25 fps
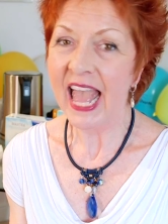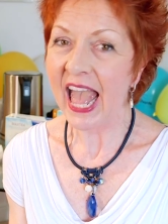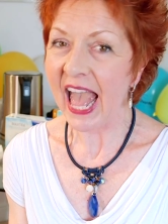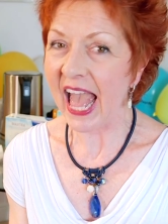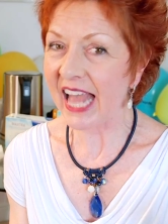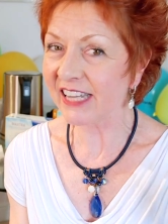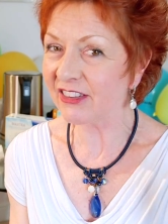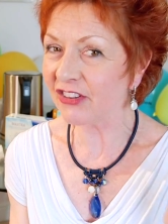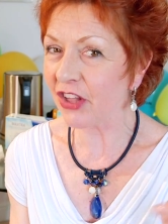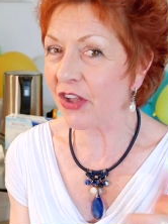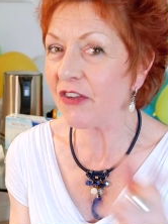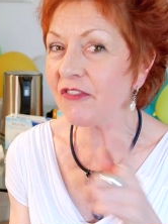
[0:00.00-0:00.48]

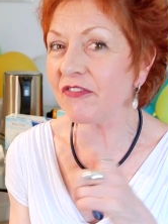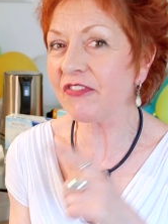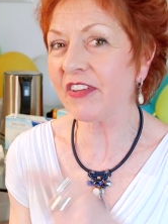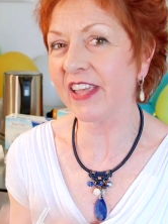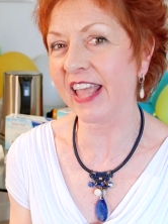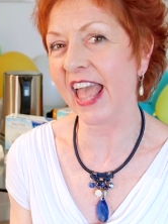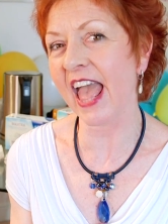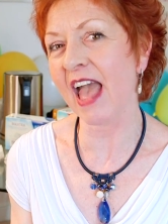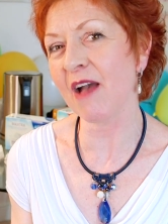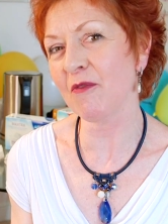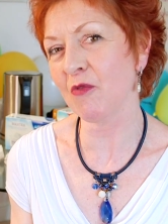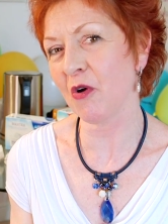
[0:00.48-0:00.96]
And don't
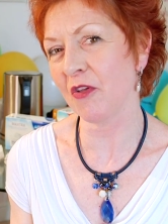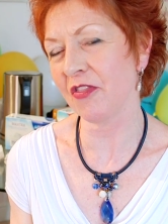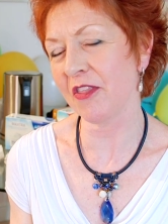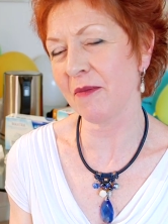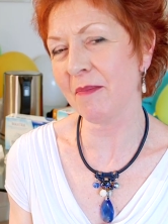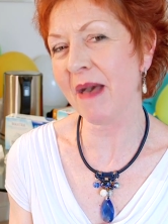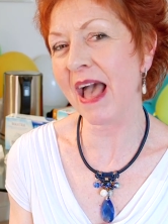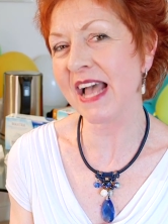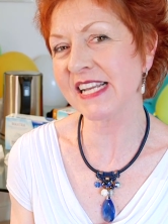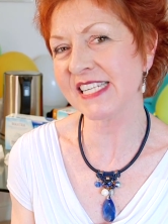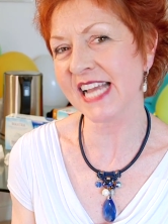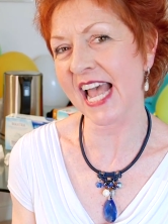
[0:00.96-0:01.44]
forget what the
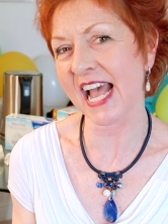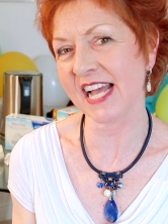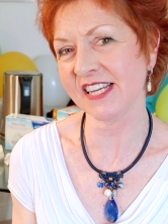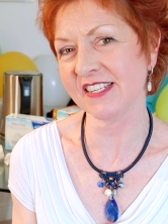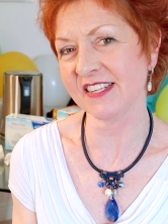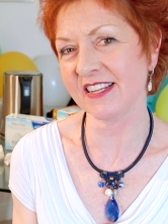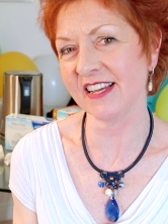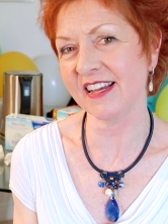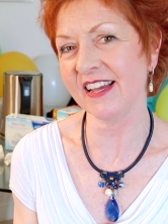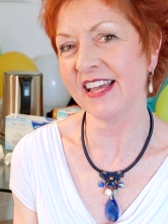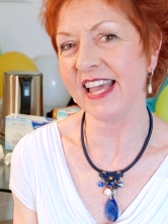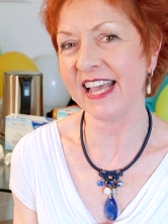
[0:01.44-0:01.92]
Mad
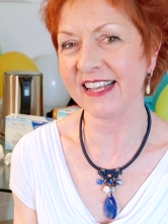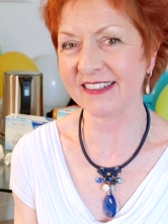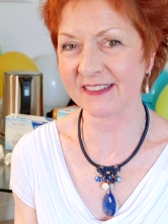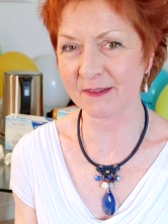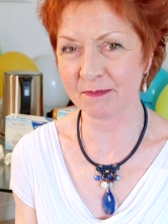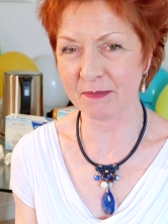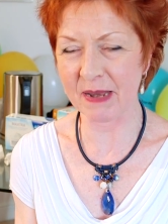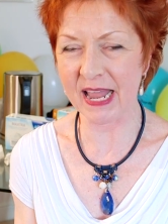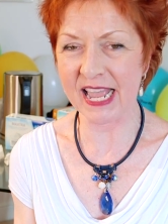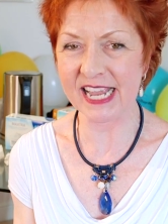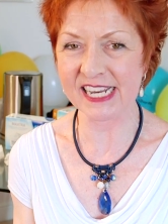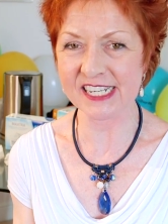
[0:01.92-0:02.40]
Hatter
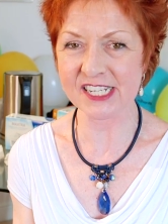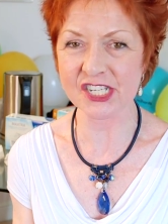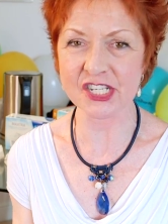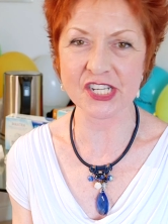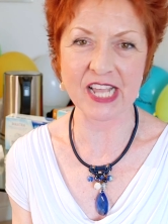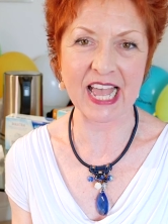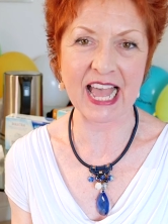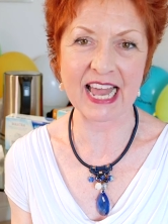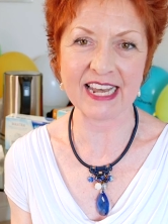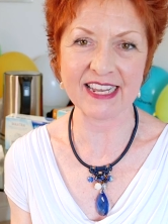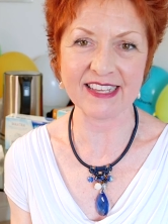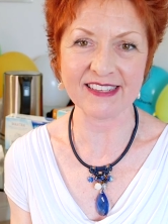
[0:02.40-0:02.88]
explained
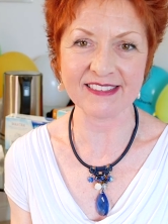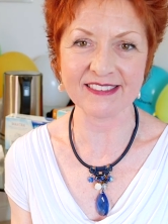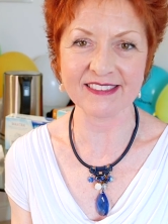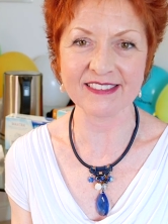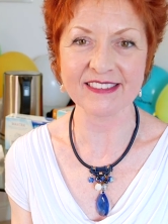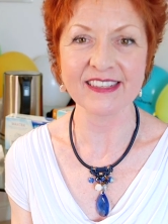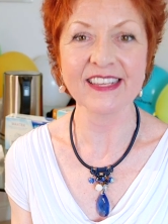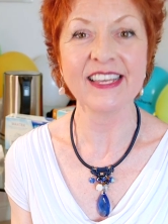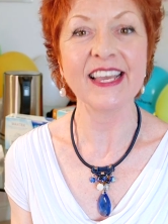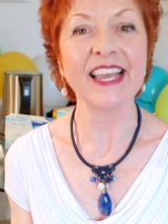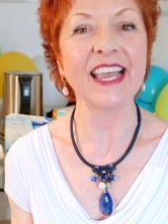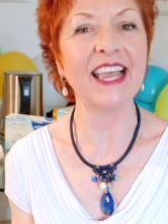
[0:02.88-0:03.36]
to
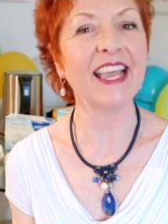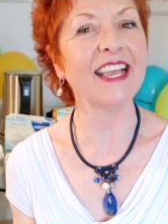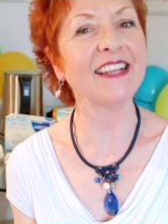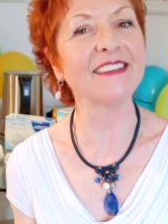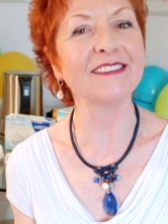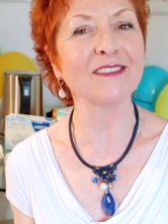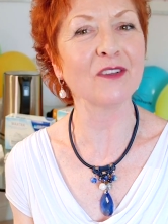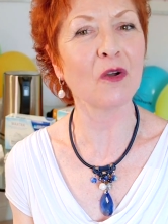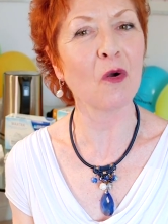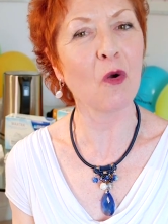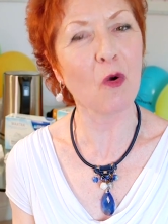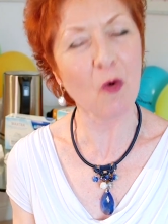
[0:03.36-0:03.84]
Alice.
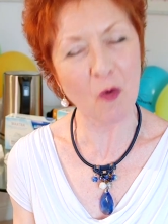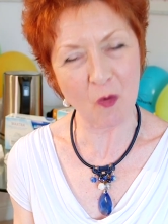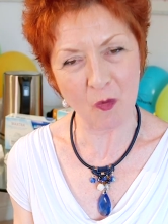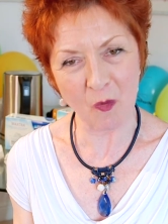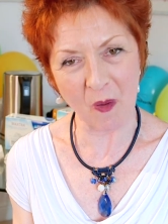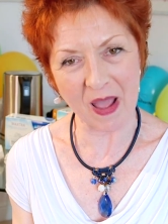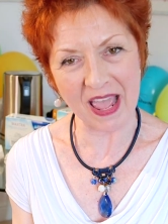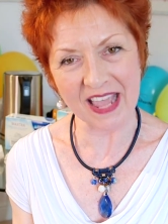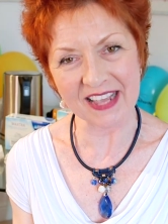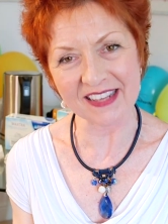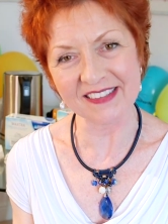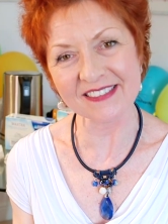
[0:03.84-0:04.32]
It's
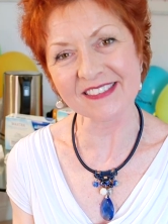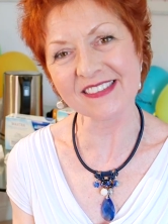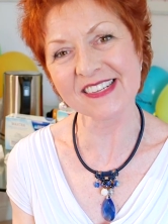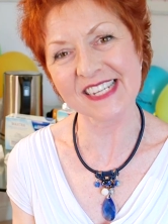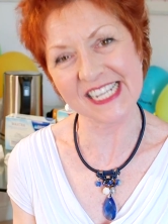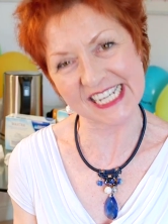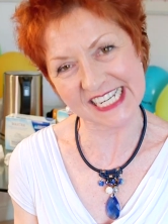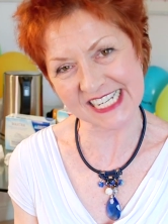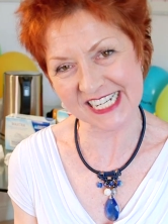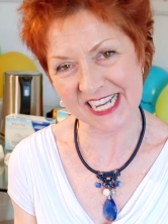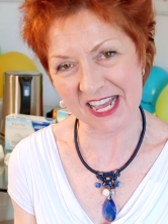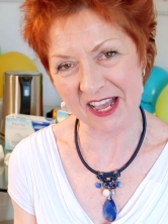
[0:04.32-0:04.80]
always
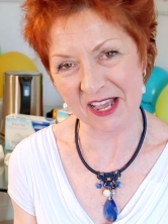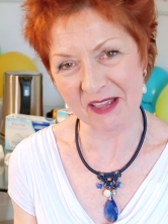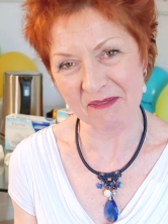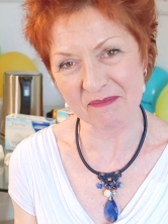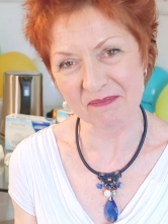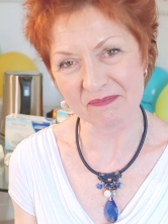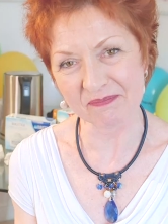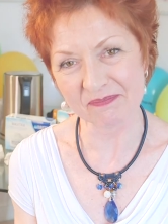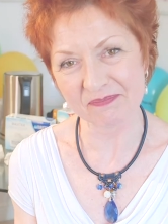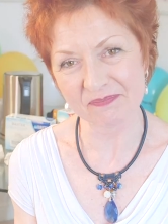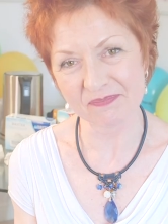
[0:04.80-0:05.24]
tea time.